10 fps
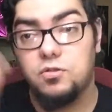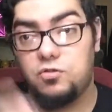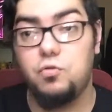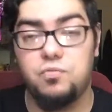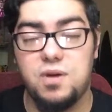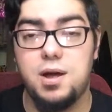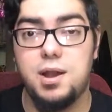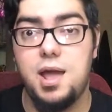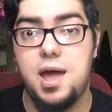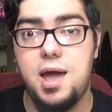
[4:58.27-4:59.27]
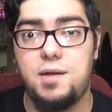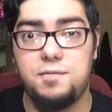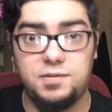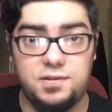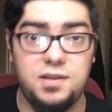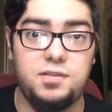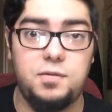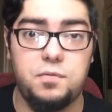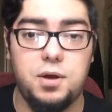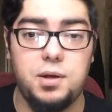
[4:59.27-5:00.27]
to run at
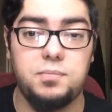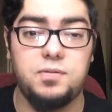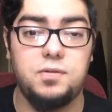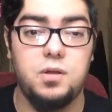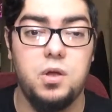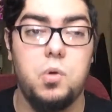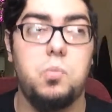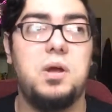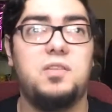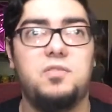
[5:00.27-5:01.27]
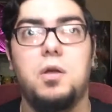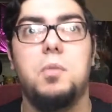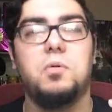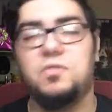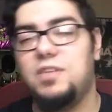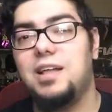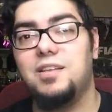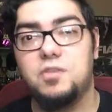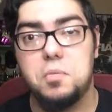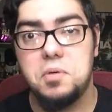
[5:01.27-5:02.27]
60 frames, which most
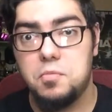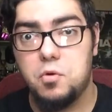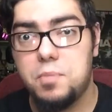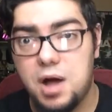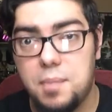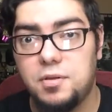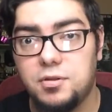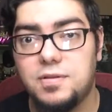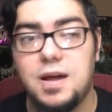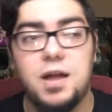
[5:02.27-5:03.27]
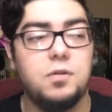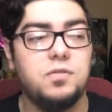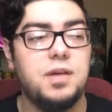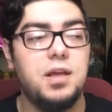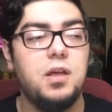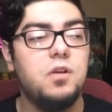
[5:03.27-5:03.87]
likely is going to be the more popular titles like